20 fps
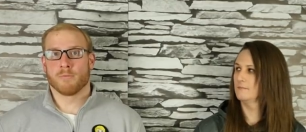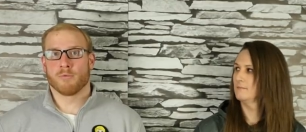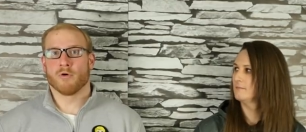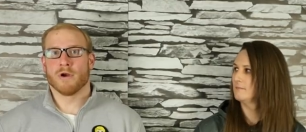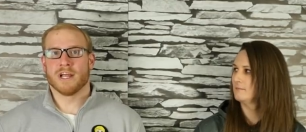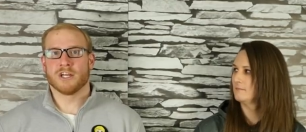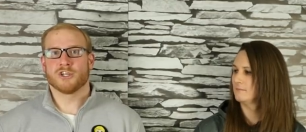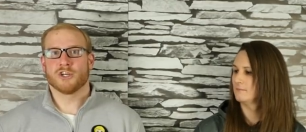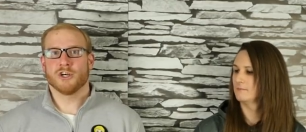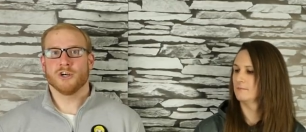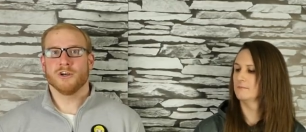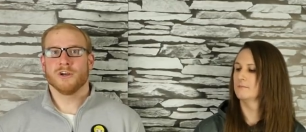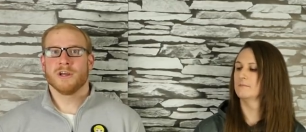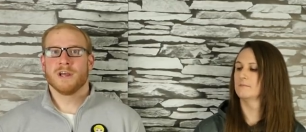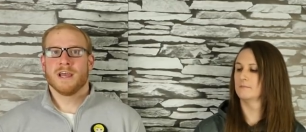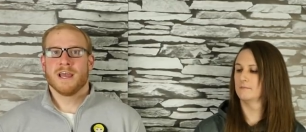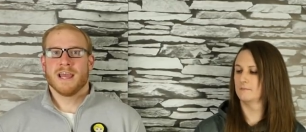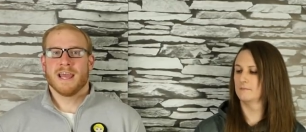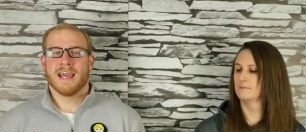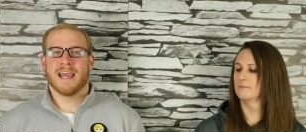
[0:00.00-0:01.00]

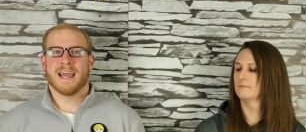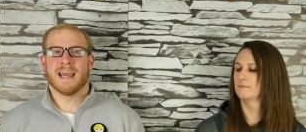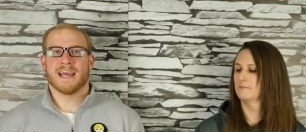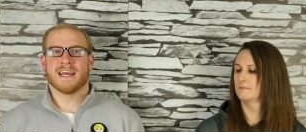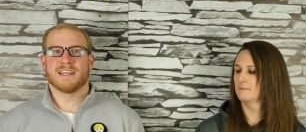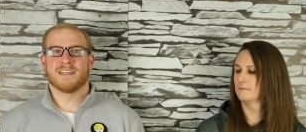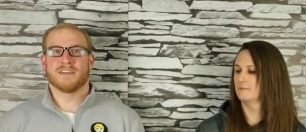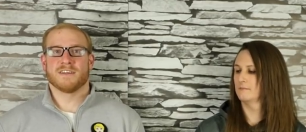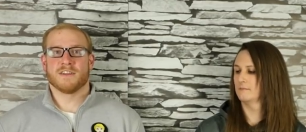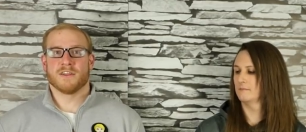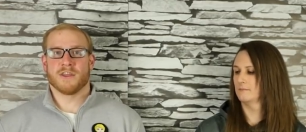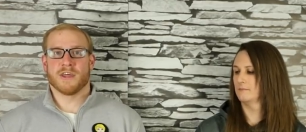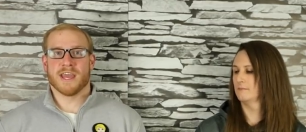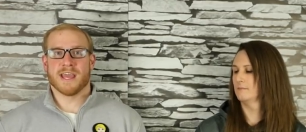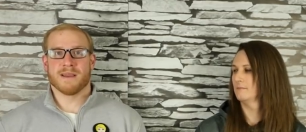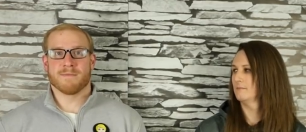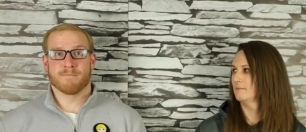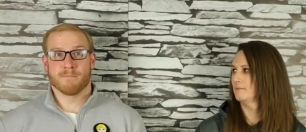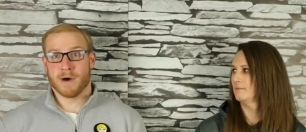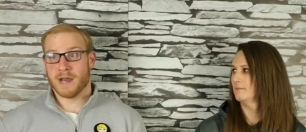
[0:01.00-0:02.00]
Speaker 1: pressure and
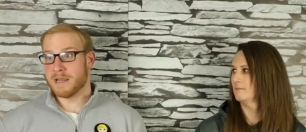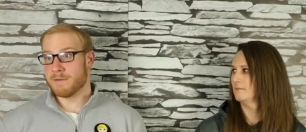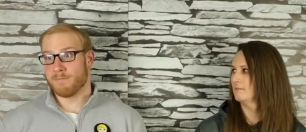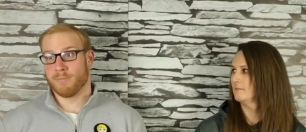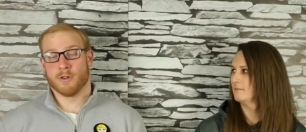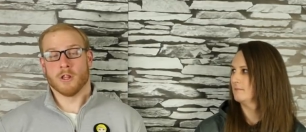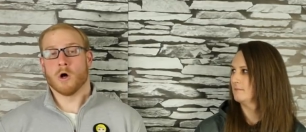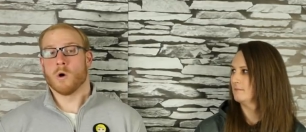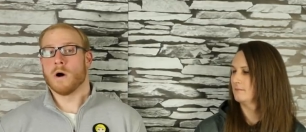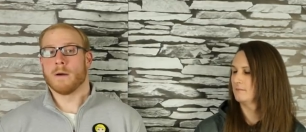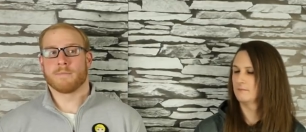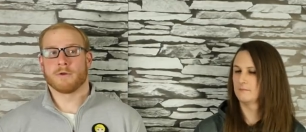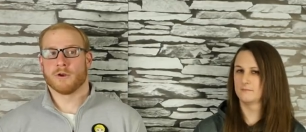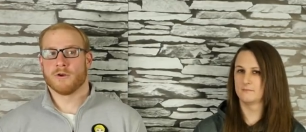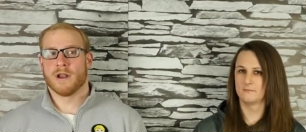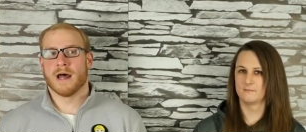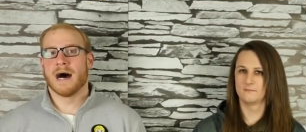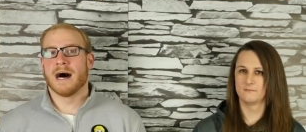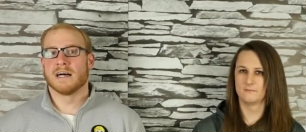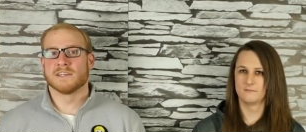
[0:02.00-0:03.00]
they might blow up
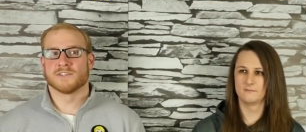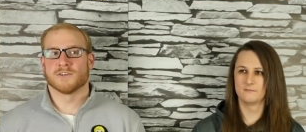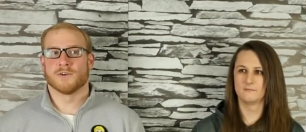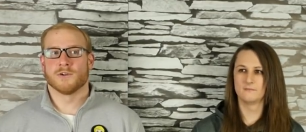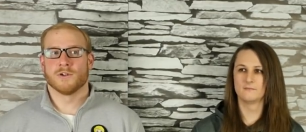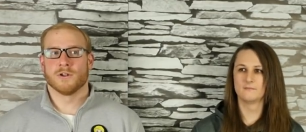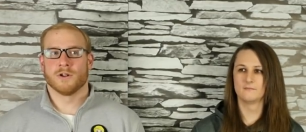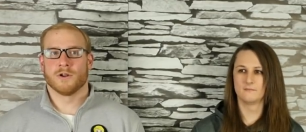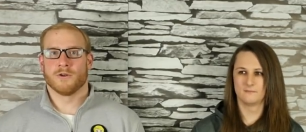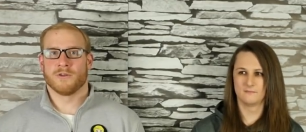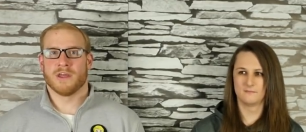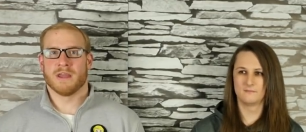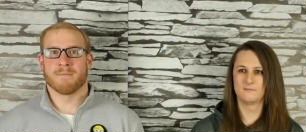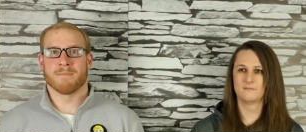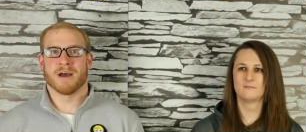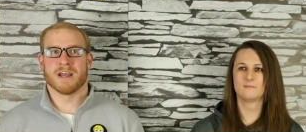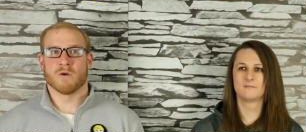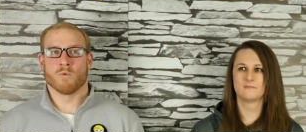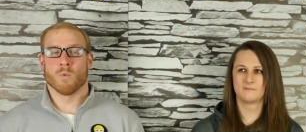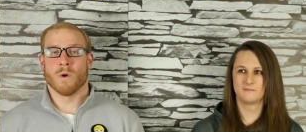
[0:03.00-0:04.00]
your nozzle or they
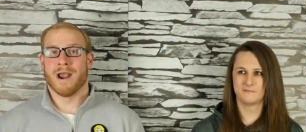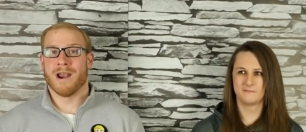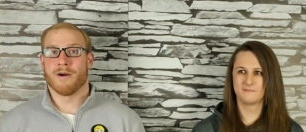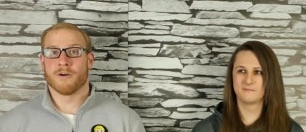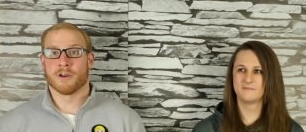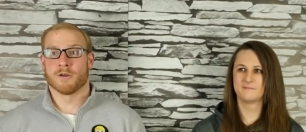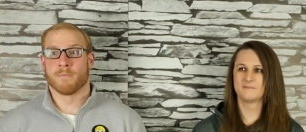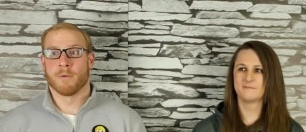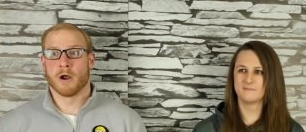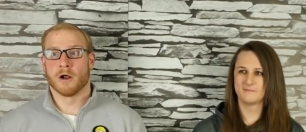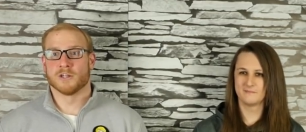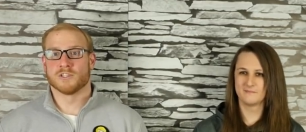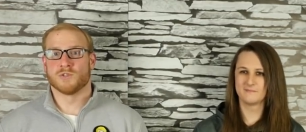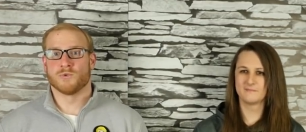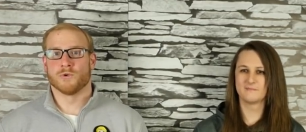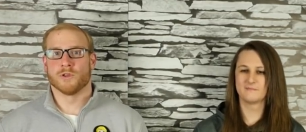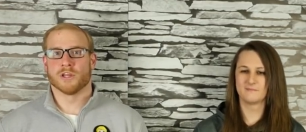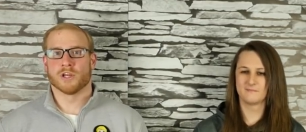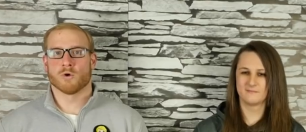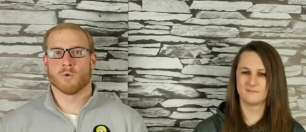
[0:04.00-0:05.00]
might wear out your
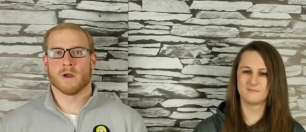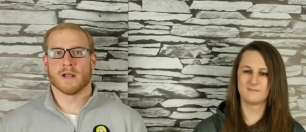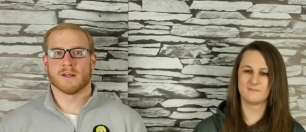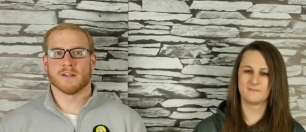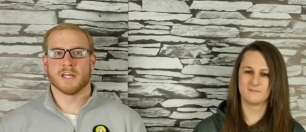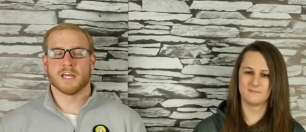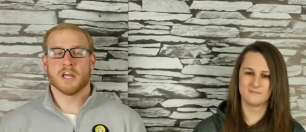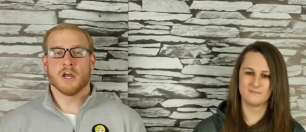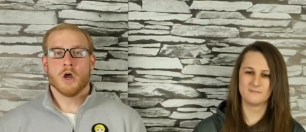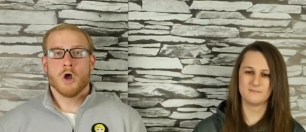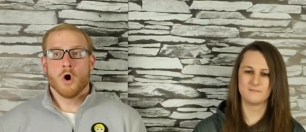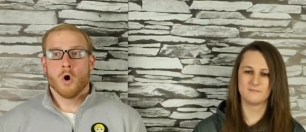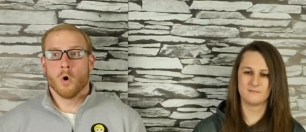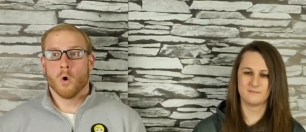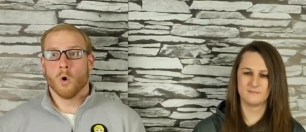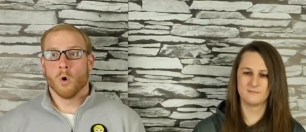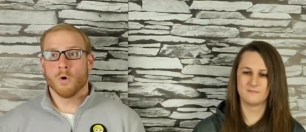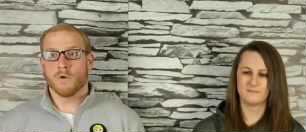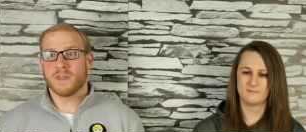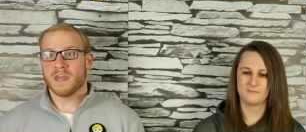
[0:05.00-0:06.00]
parts really quickly
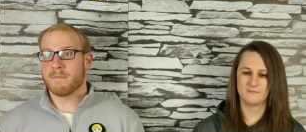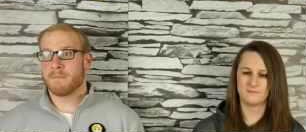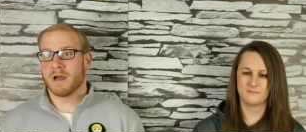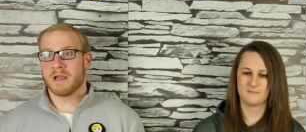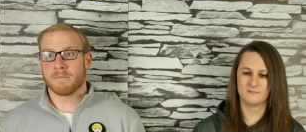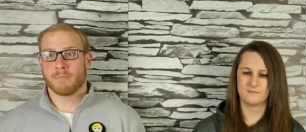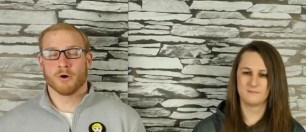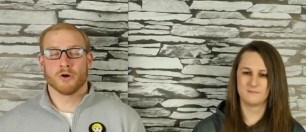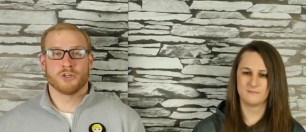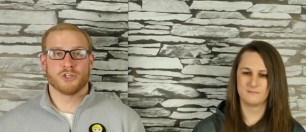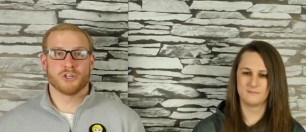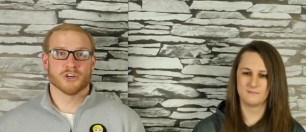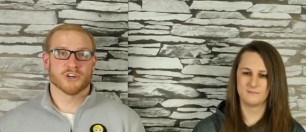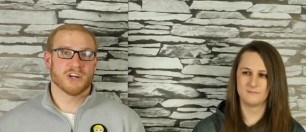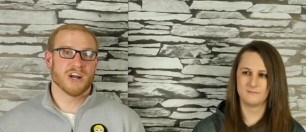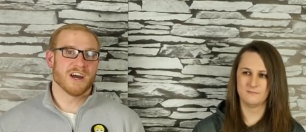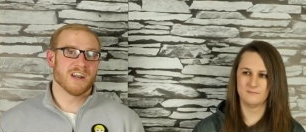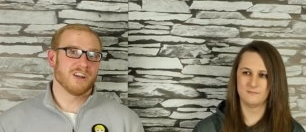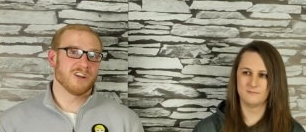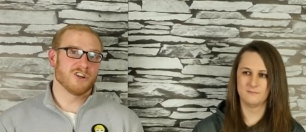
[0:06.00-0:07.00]
or they might push your
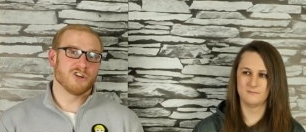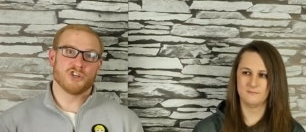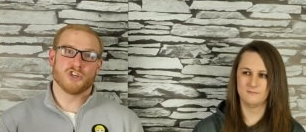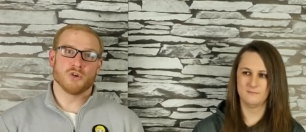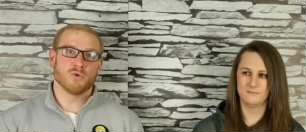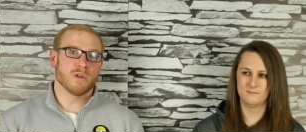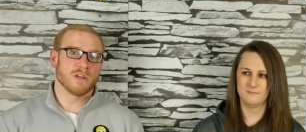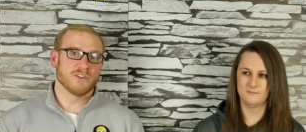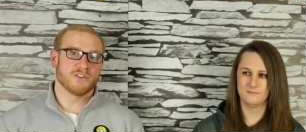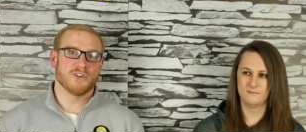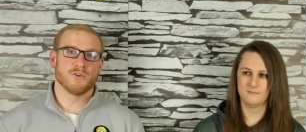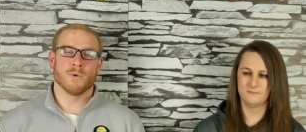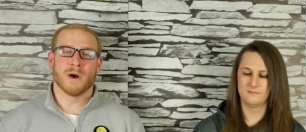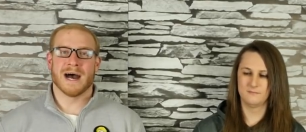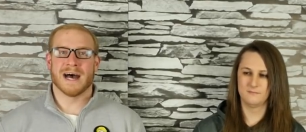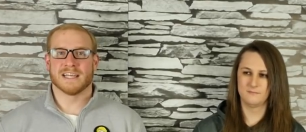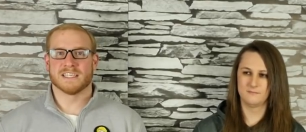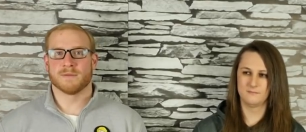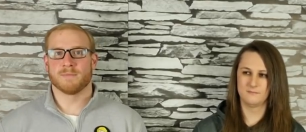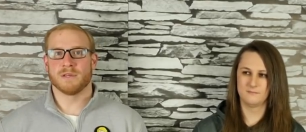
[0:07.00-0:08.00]
gun into shooting too
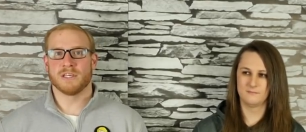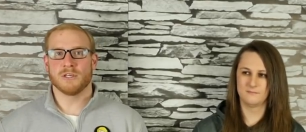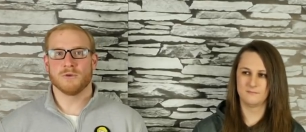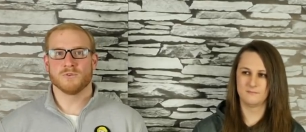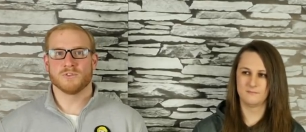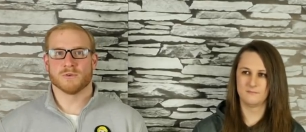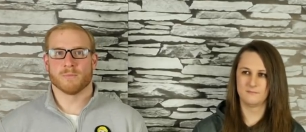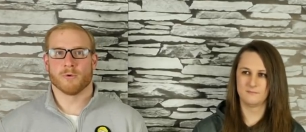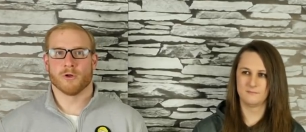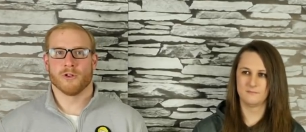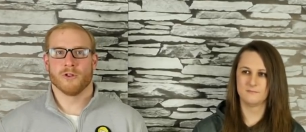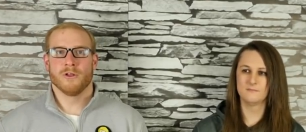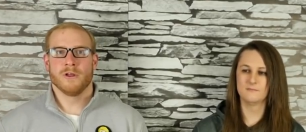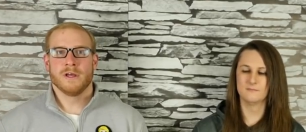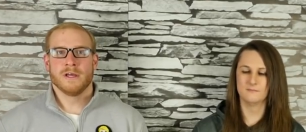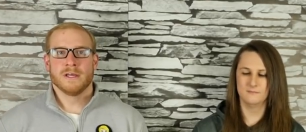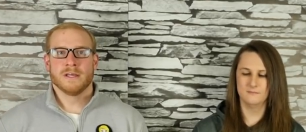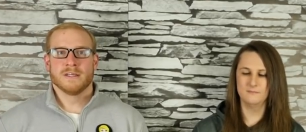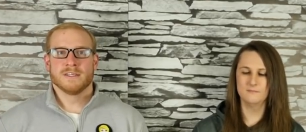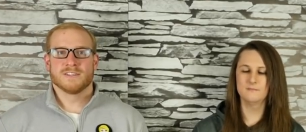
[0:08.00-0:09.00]
hot to be usable.
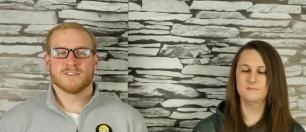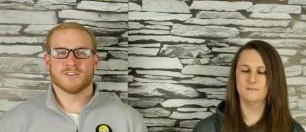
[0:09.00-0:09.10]
Mm -hmm.